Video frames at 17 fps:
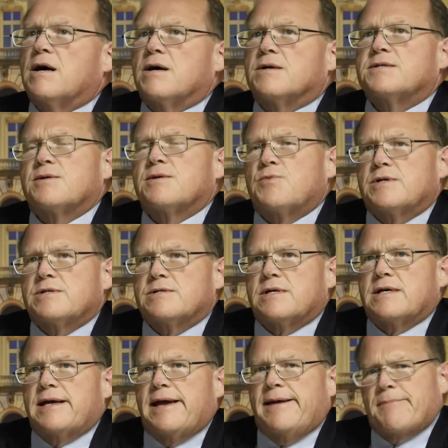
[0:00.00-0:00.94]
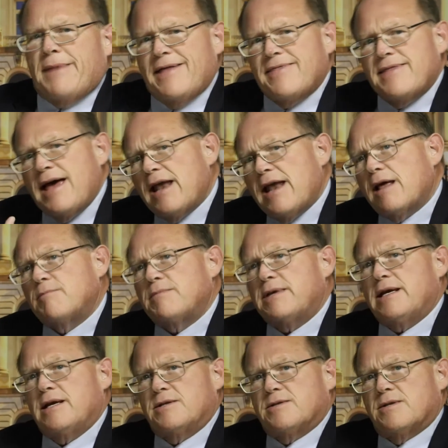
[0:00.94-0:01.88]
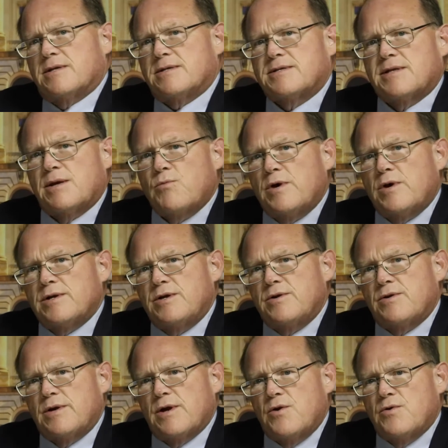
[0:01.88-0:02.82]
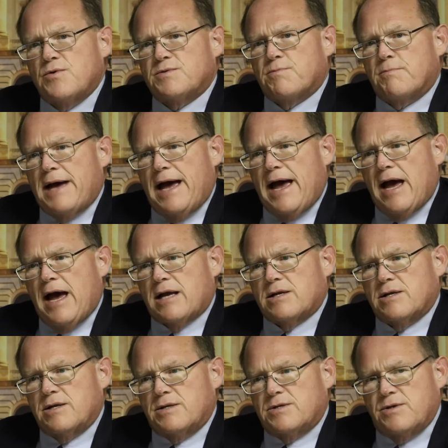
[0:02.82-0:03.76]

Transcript: Someone, and by that I mean someone who goes back